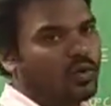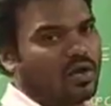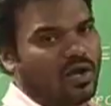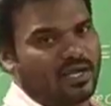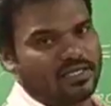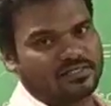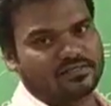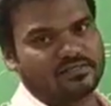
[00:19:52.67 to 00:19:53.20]

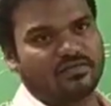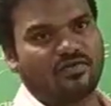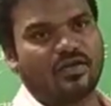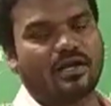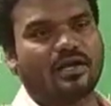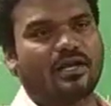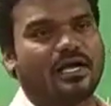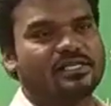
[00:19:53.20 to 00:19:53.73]
coins, we
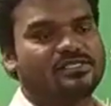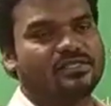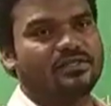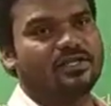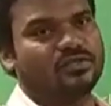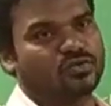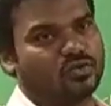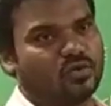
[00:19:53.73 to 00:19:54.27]
are tossing
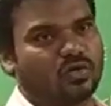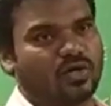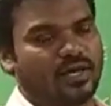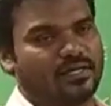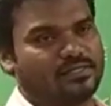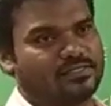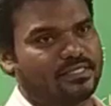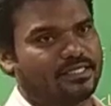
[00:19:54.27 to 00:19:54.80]
the two
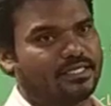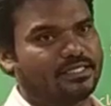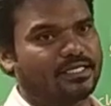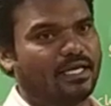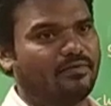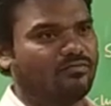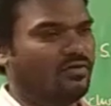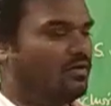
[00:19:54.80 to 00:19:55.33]
coins at a time,